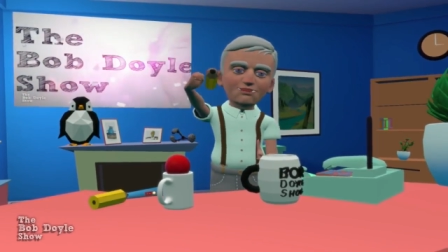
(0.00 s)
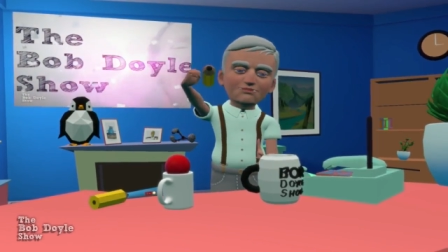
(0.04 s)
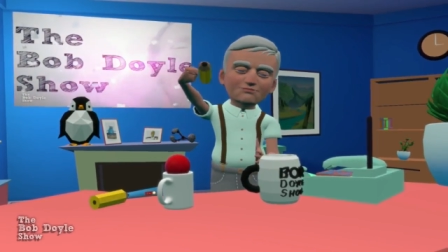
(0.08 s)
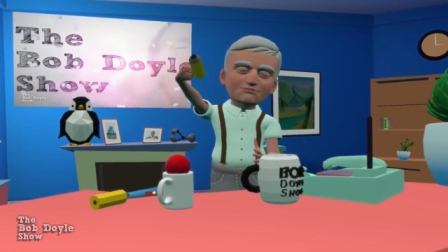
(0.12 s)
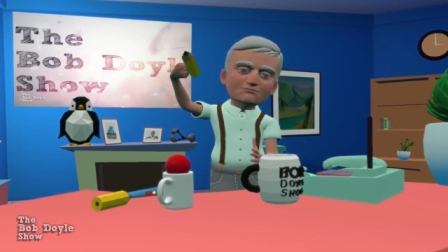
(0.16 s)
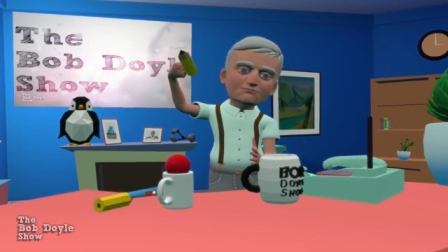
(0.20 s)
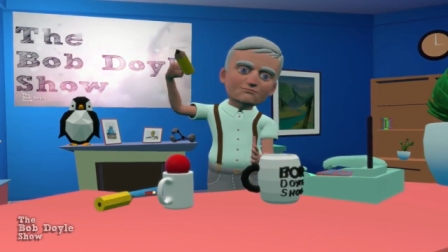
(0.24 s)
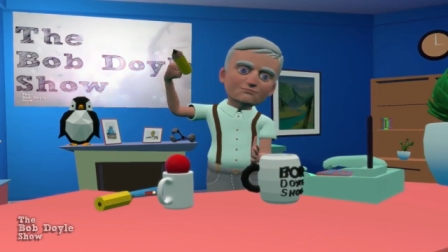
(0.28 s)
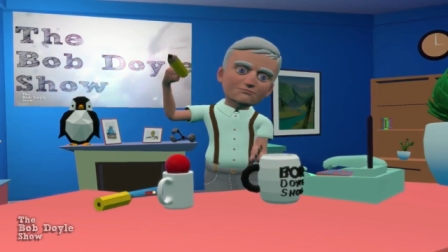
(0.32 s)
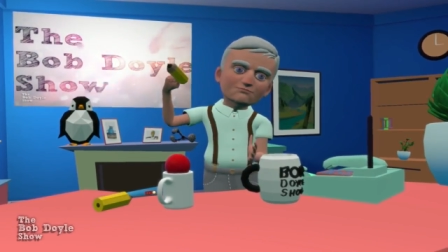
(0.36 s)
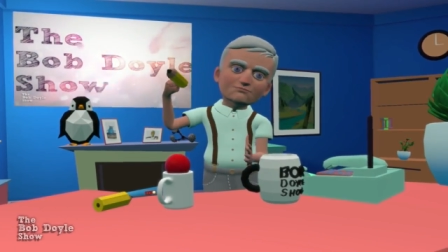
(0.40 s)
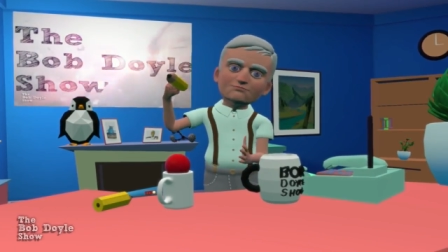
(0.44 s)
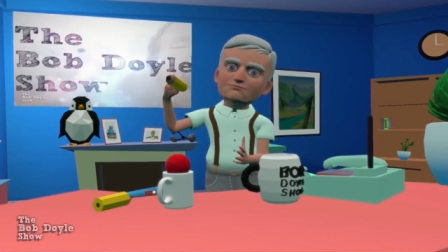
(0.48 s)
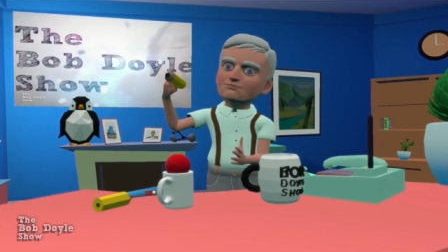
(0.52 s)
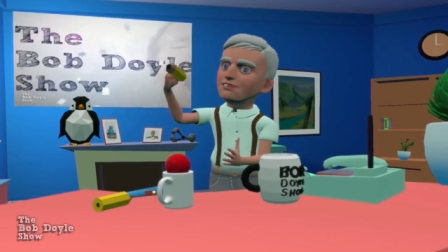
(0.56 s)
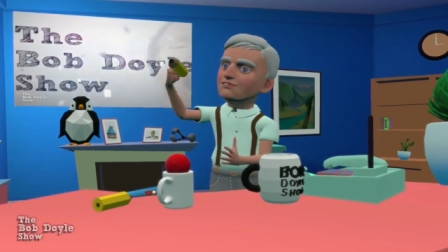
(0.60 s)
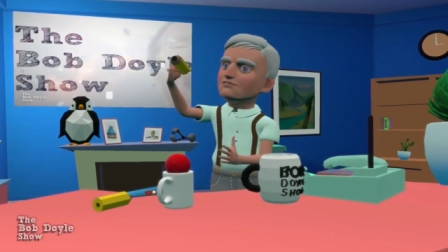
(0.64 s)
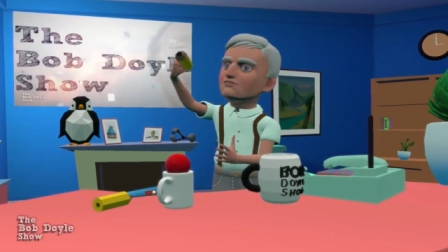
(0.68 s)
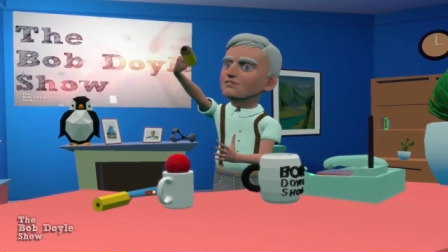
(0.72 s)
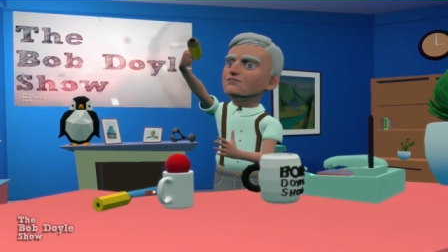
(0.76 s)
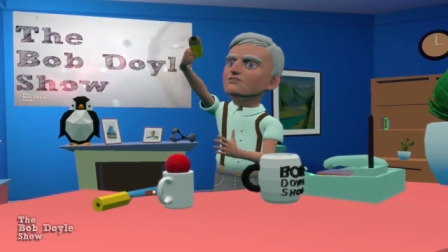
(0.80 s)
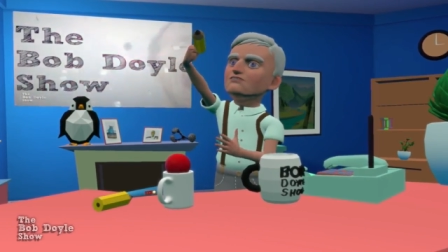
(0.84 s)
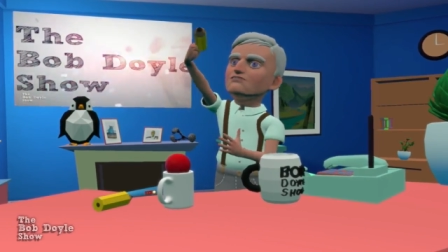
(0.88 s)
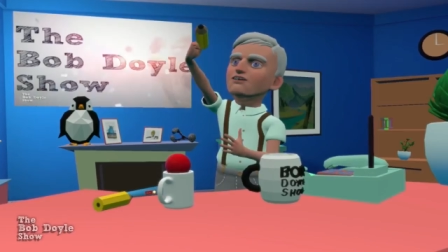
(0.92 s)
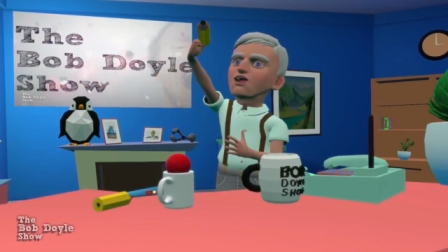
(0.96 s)
And then, for,
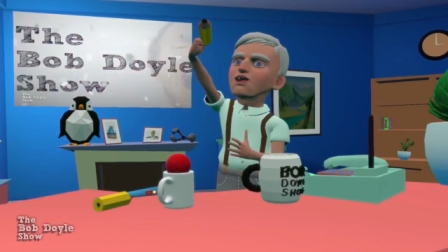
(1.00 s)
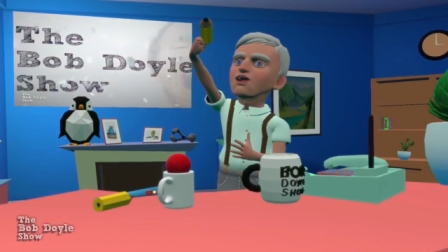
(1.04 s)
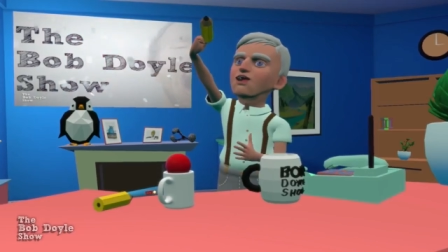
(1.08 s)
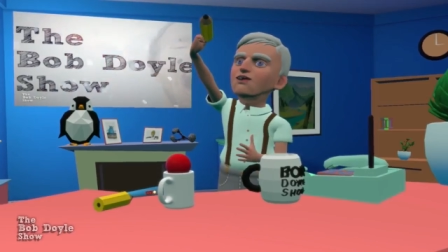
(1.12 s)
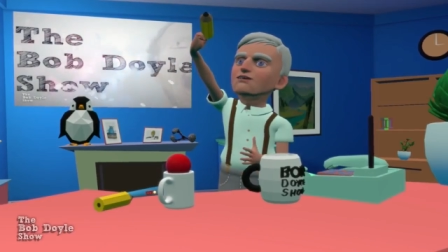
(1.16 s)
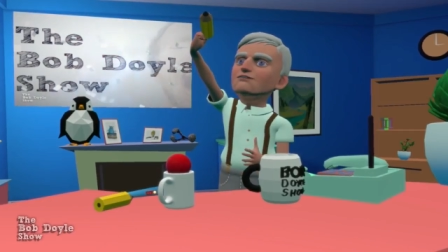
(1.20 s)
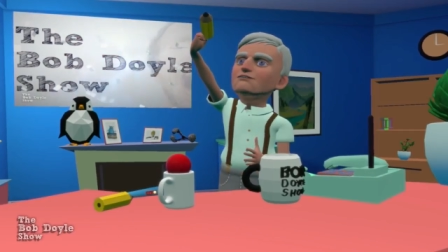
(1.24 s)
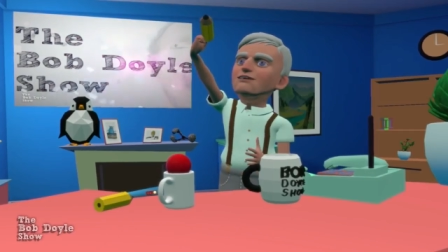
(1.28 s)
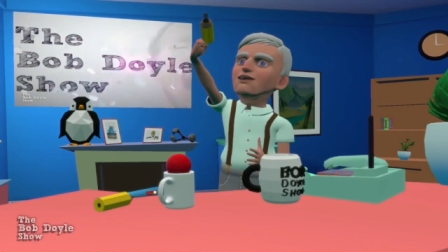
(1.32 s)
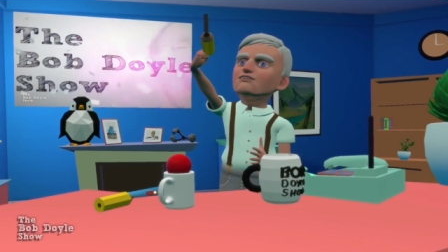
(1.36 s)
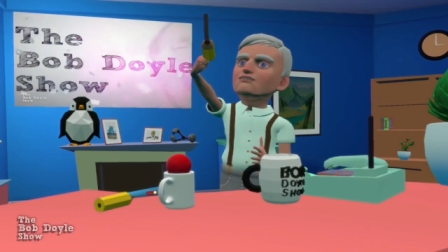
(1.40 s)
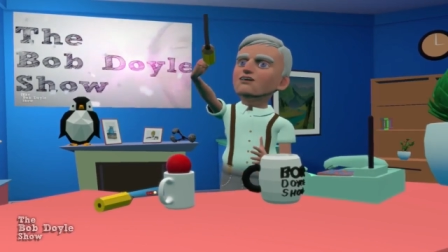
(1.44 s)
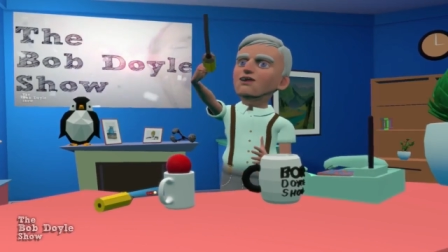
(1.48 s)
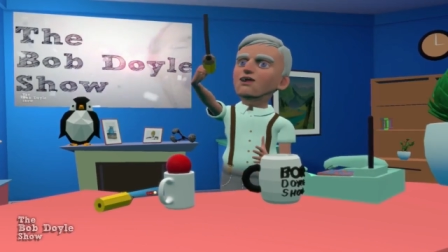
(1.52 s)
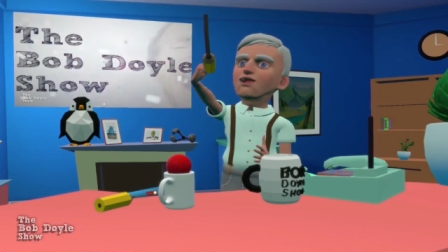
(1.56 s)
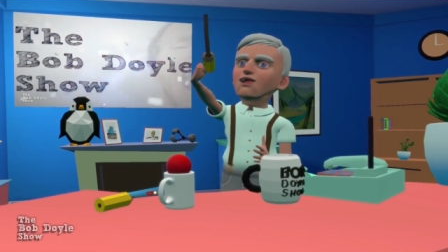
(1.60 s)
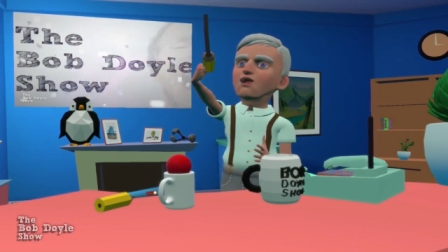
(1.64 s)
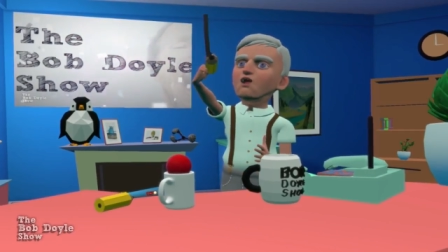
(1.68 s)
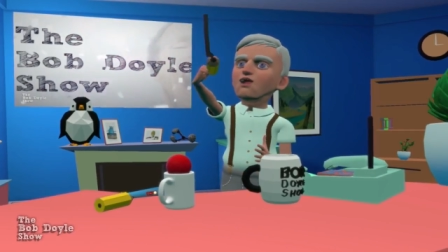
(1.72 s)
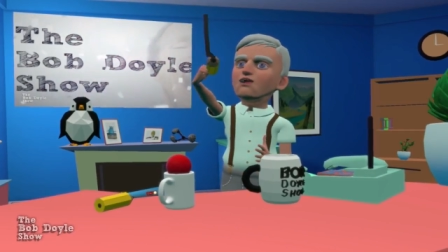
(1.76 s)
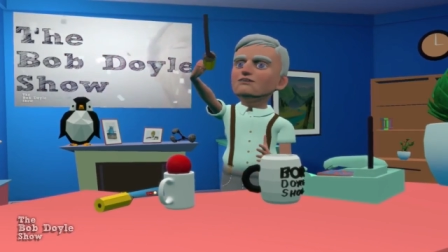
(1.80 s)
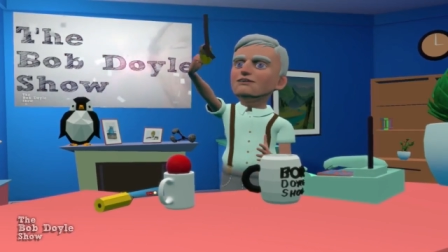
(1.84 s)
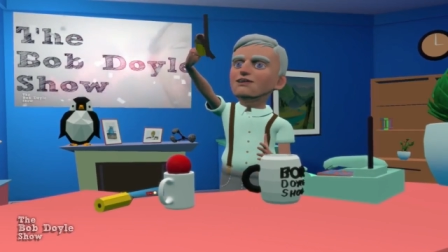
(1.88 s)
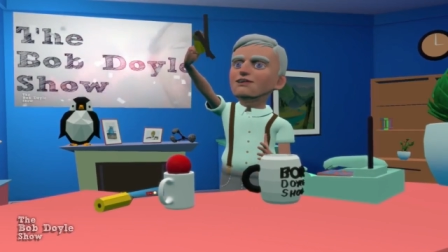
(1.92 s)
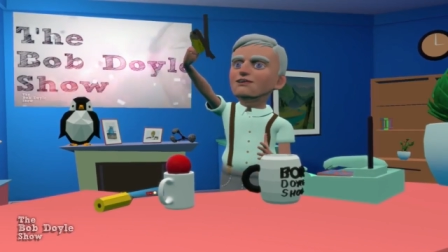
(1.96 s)
therefore, I would have
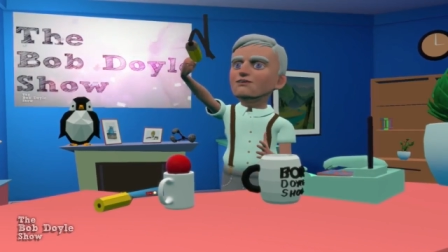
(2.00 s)
to